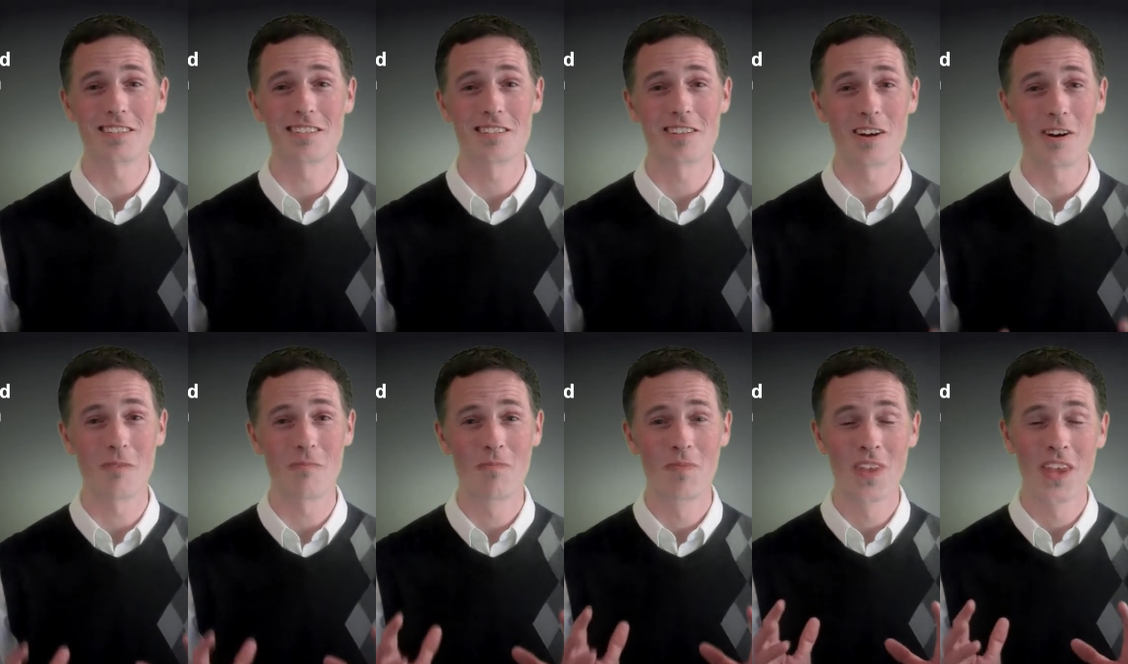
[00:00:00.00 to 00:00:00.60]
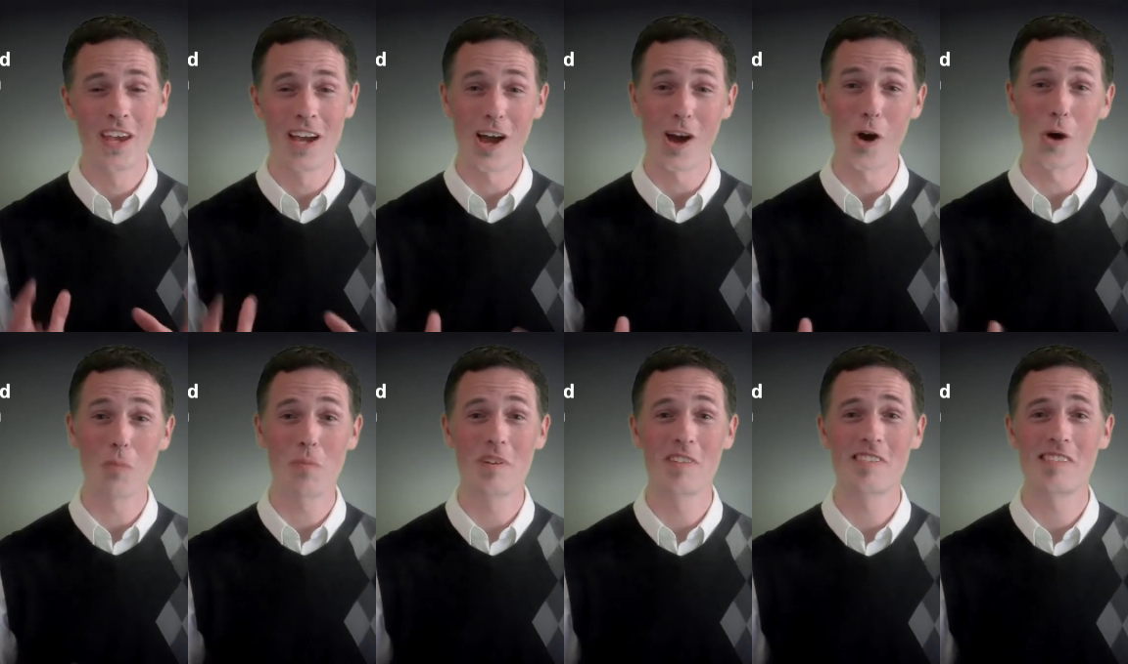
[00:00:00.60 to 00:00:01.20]
So I
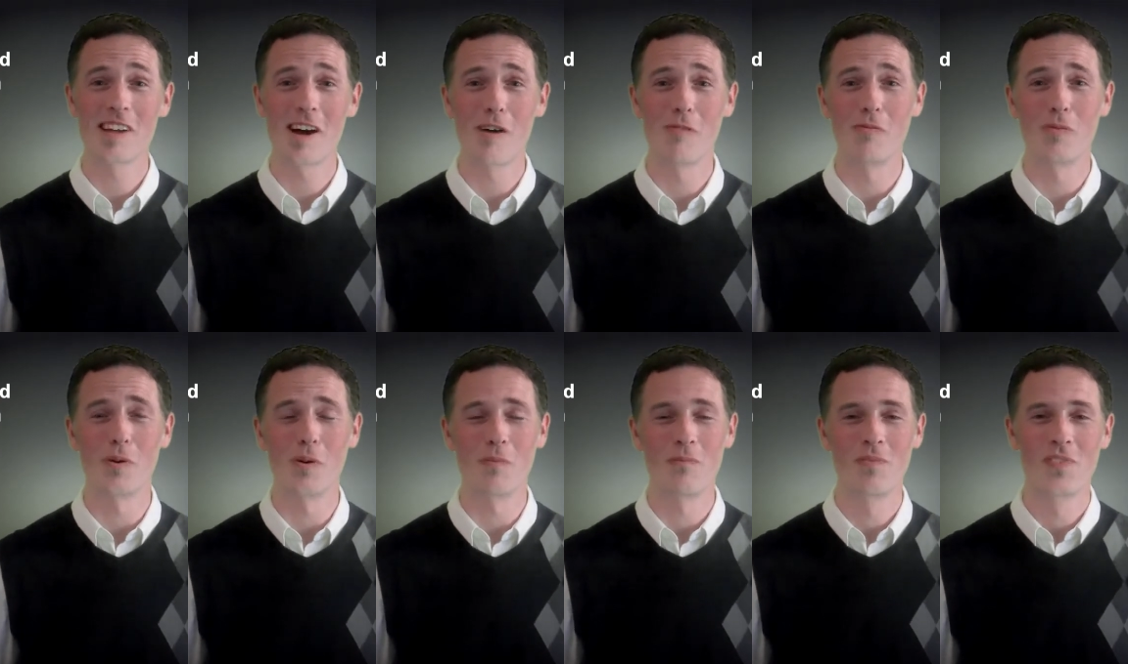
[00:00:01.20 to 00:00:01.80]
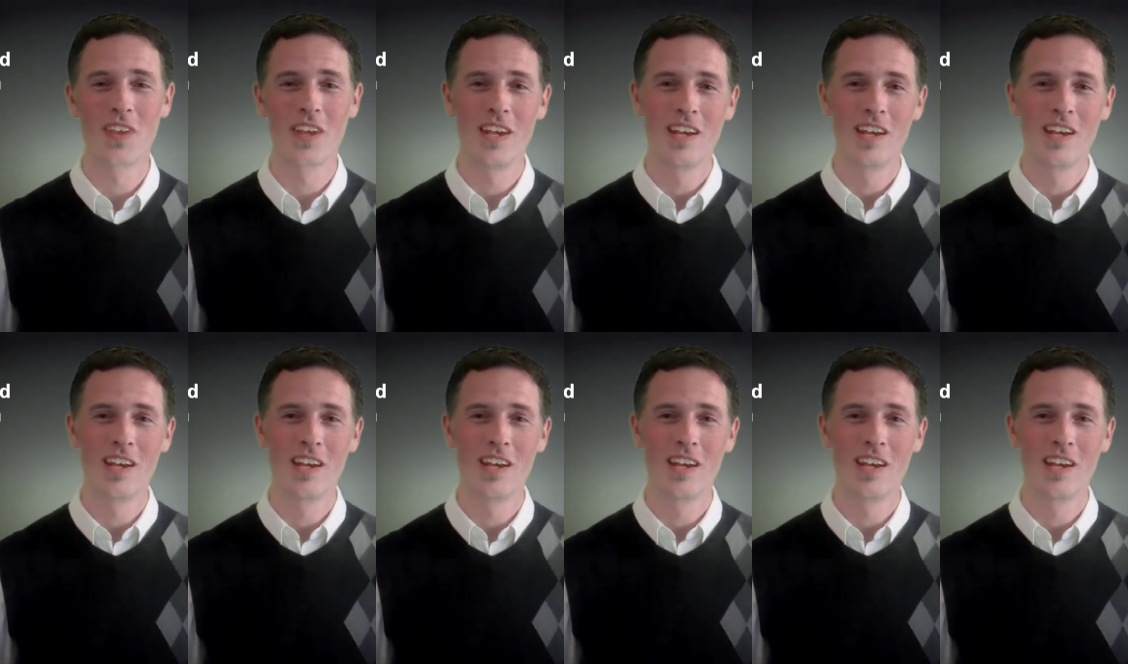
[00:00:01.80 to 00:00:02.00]
hope this is helpful.